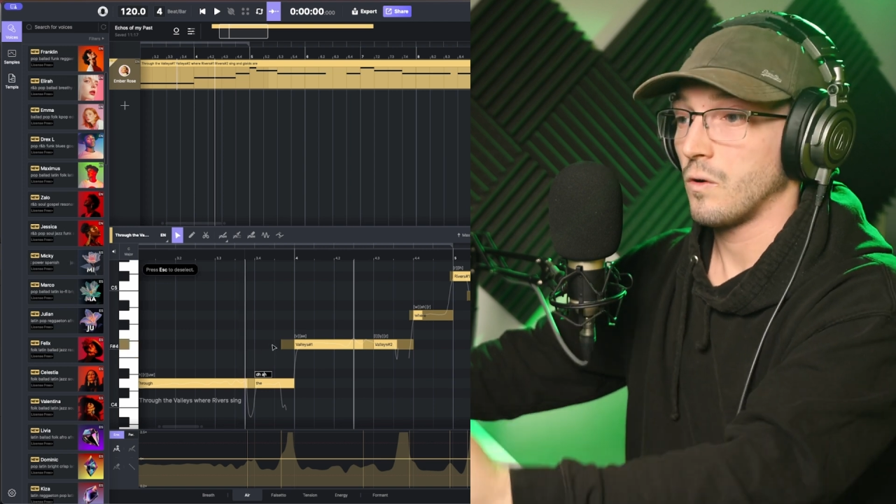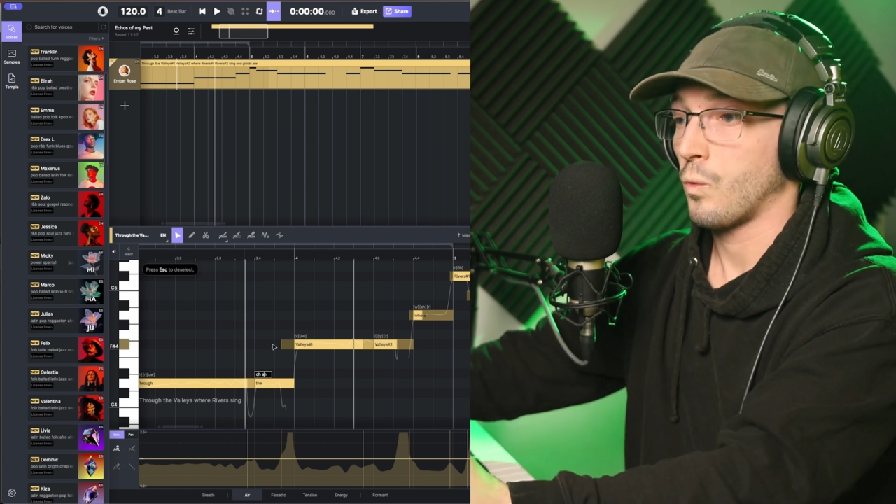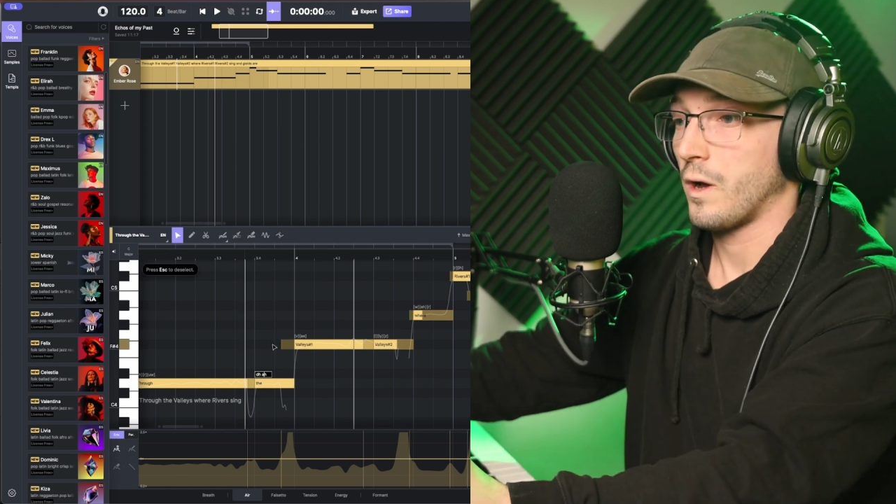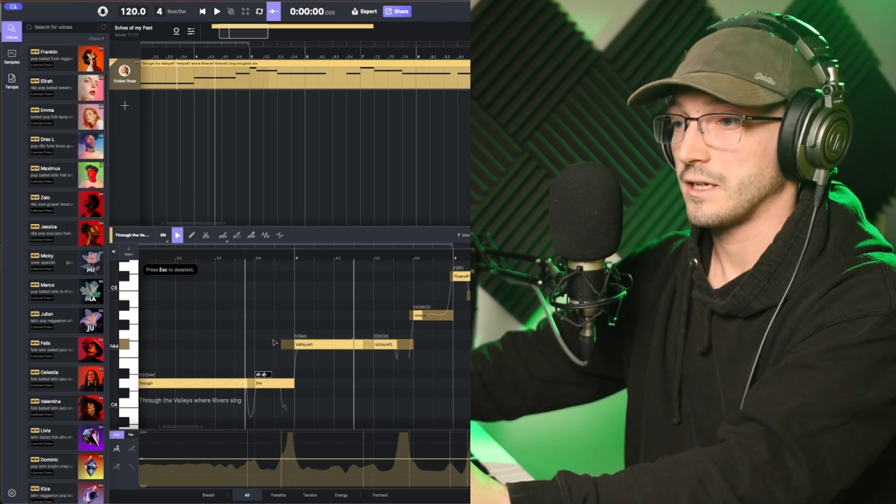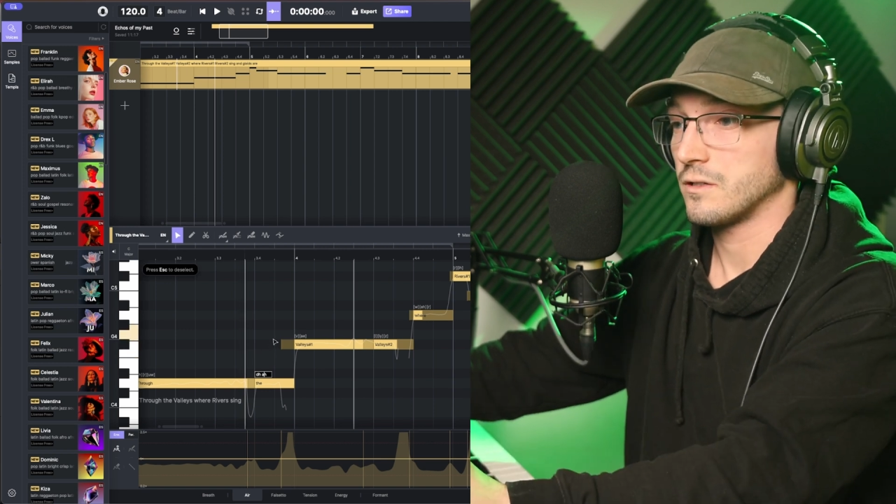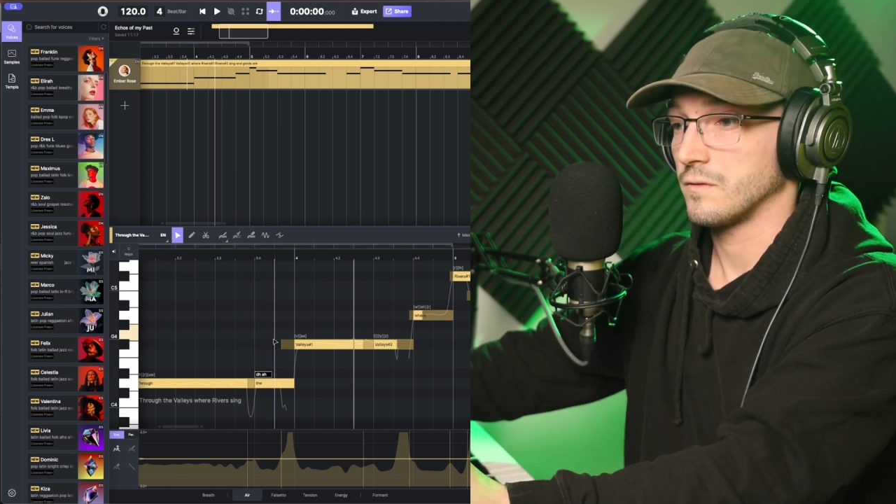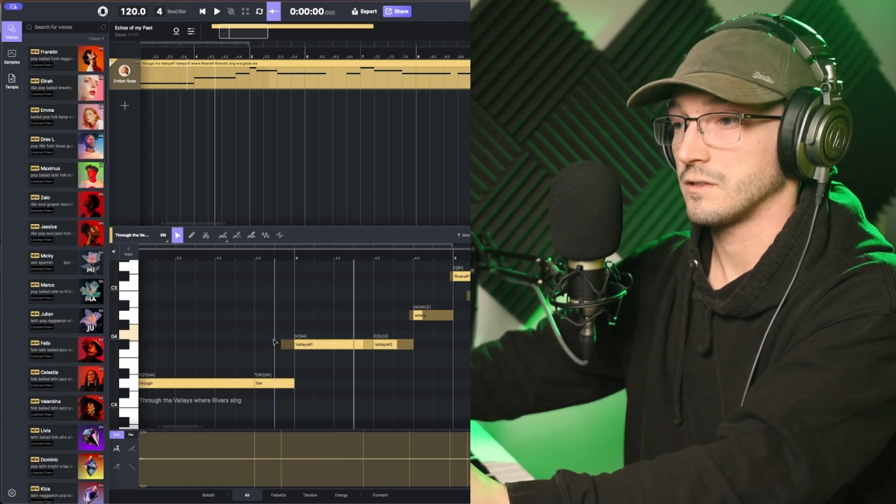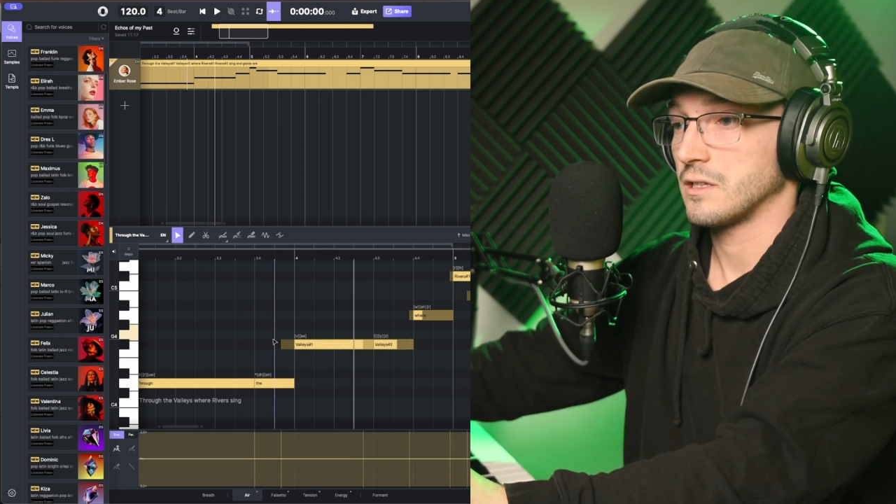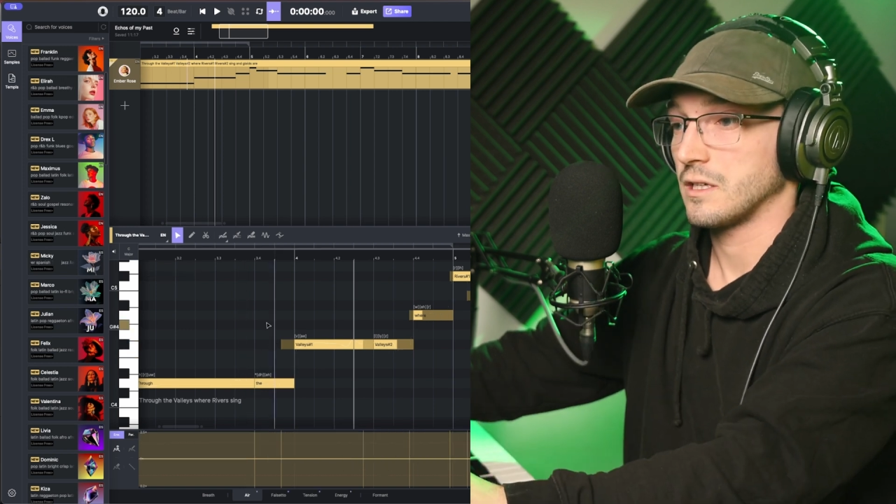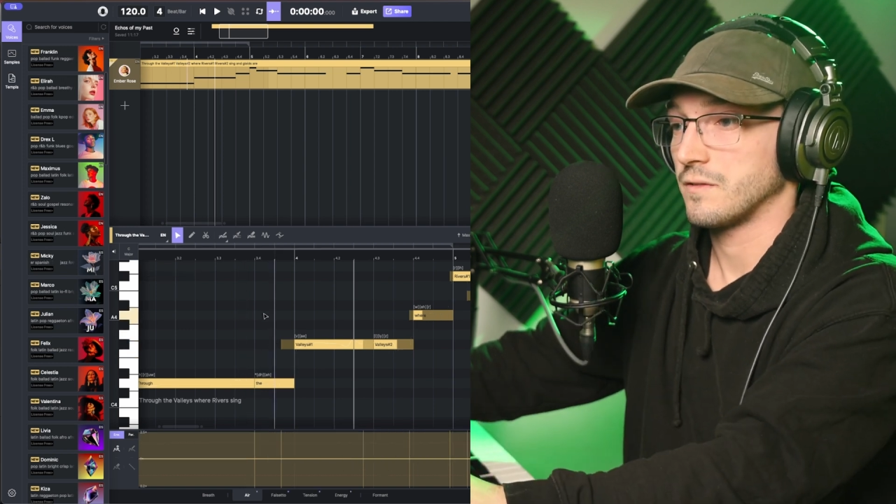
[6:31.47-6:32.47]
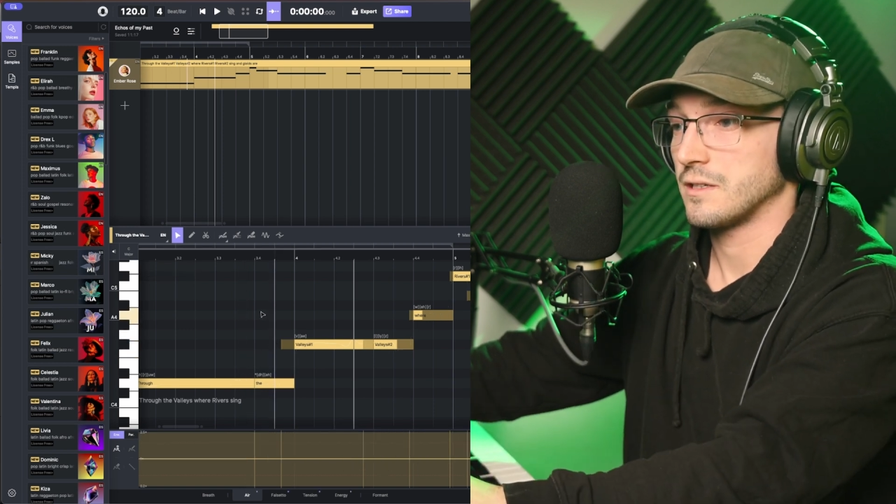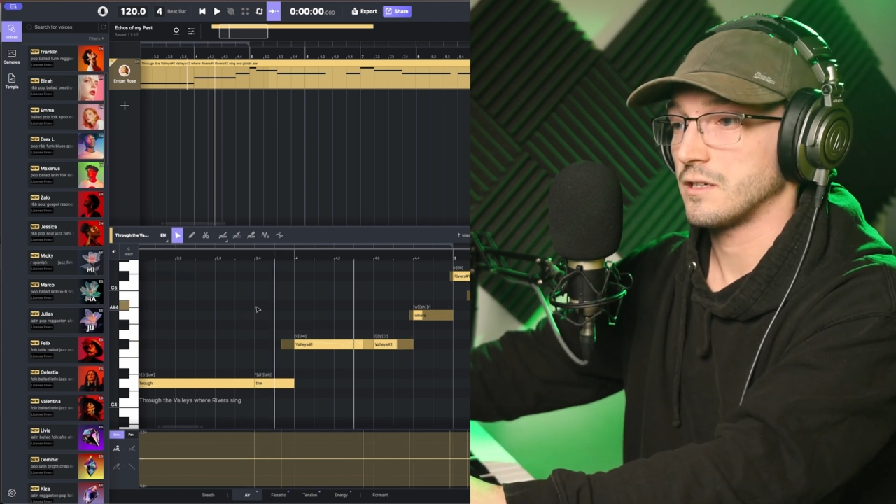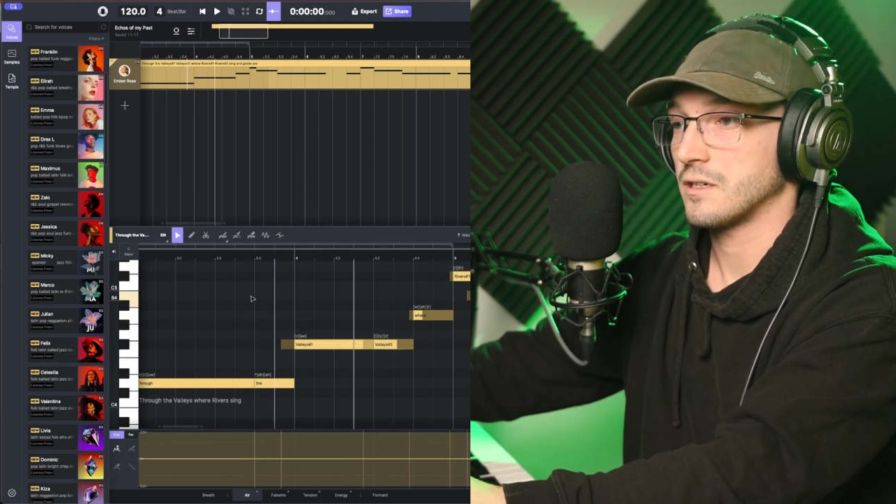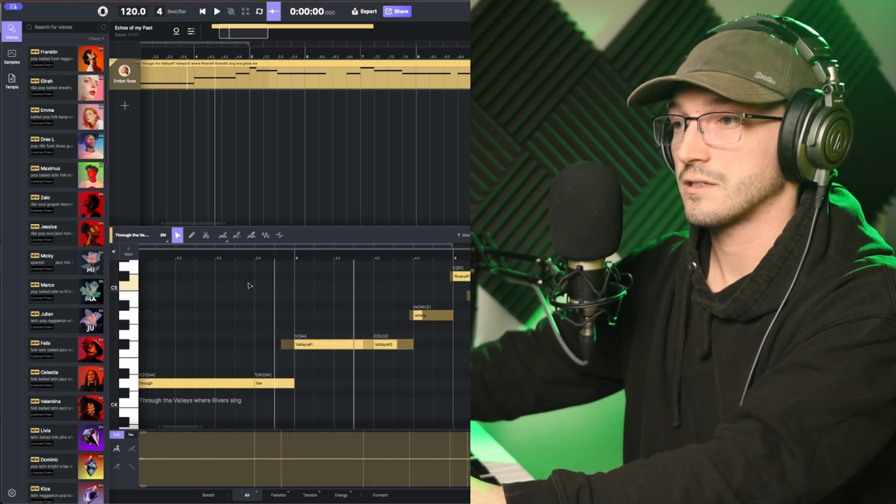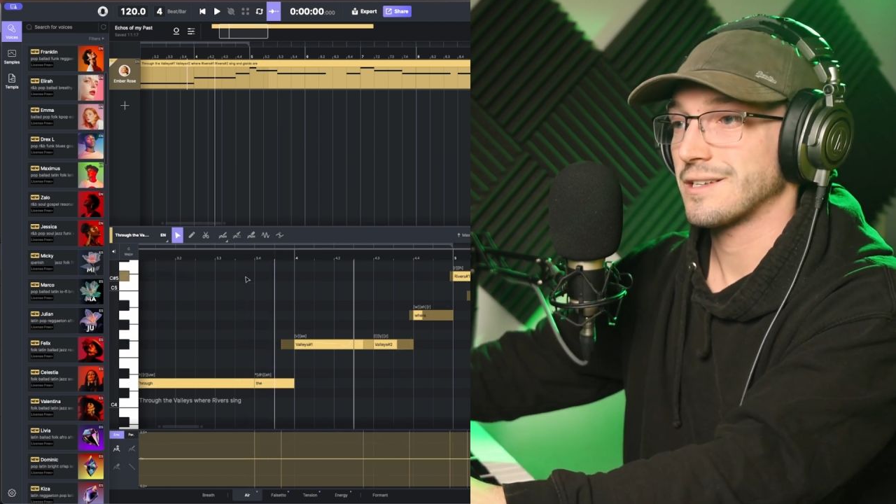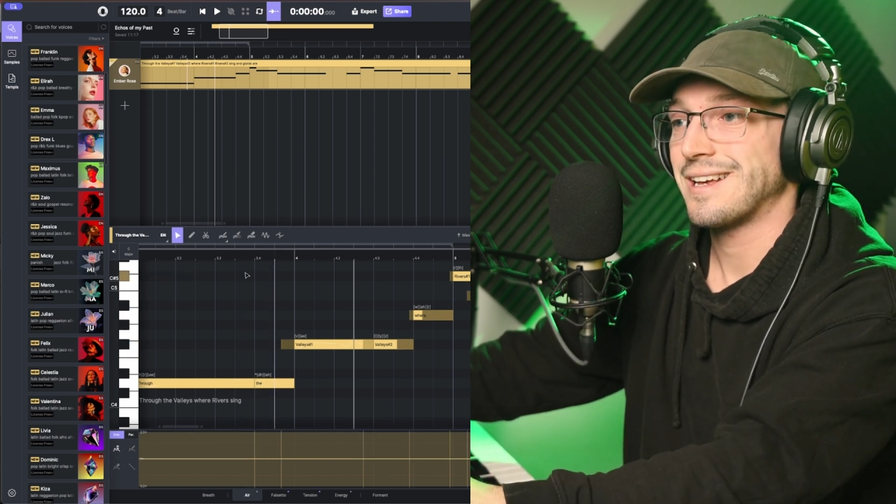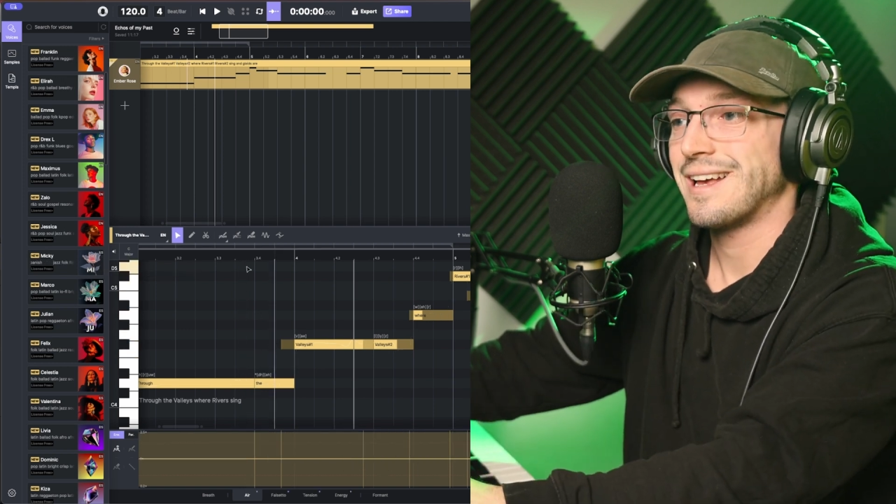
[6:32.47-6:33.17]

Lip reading: white obviously if it does.